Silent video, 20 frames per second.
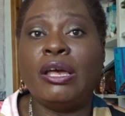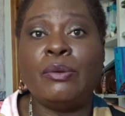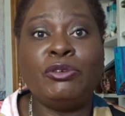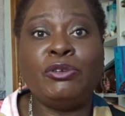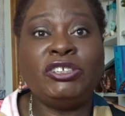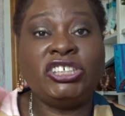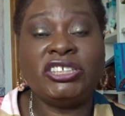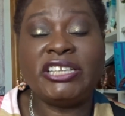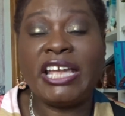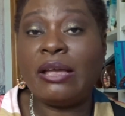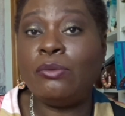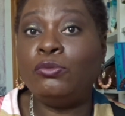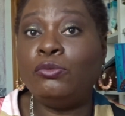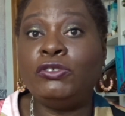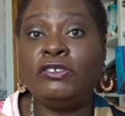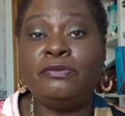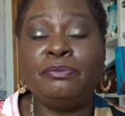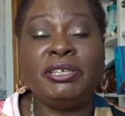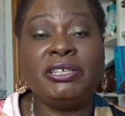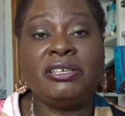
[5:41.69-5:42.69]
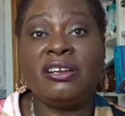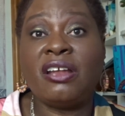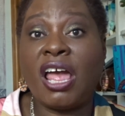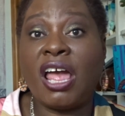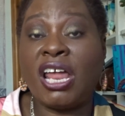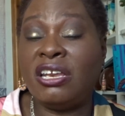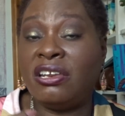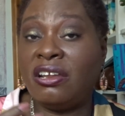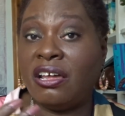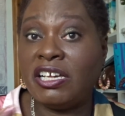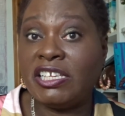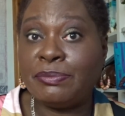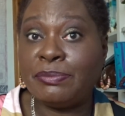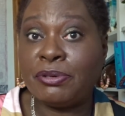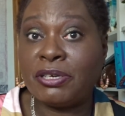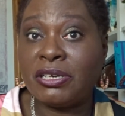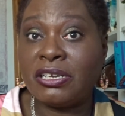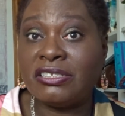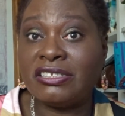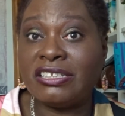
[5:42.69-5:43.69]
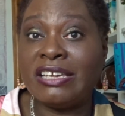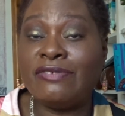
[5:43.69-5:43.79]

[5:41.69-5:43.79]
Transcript: which again would have been a nice product